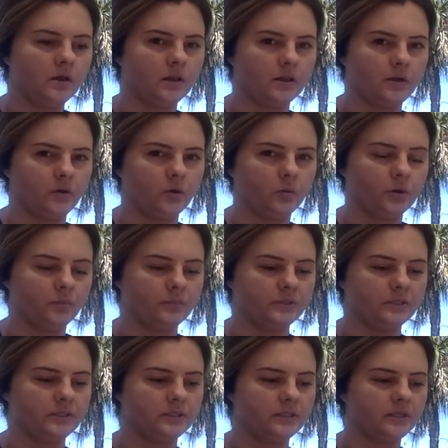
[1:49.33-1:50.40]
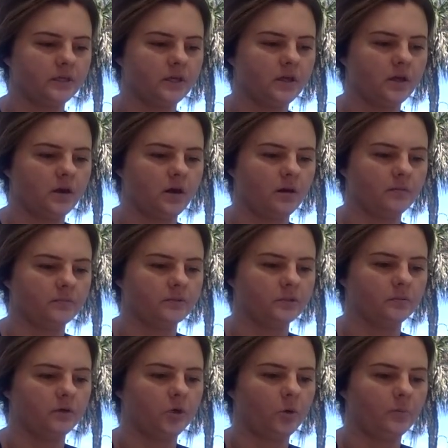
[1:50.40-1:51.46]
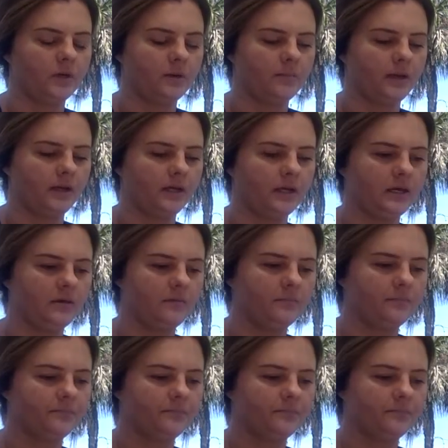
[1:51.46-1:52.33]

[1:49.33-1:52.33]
clinical purposes. So I'm going to open up my kit,